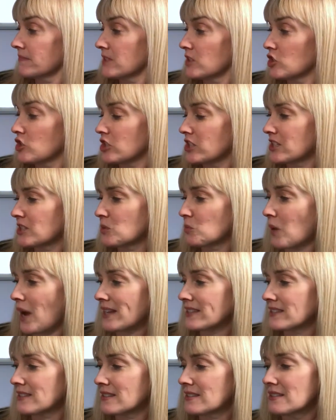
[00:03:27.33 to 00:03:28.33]
She
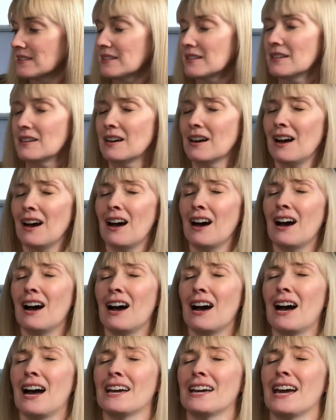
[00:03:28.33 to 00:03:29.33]
sweats.
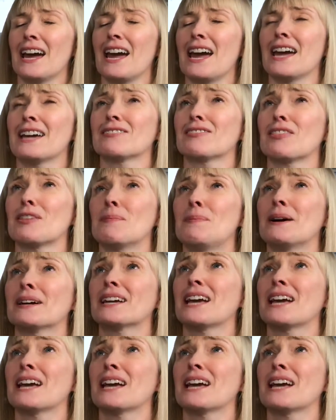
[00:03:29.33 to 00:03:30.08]
I ate the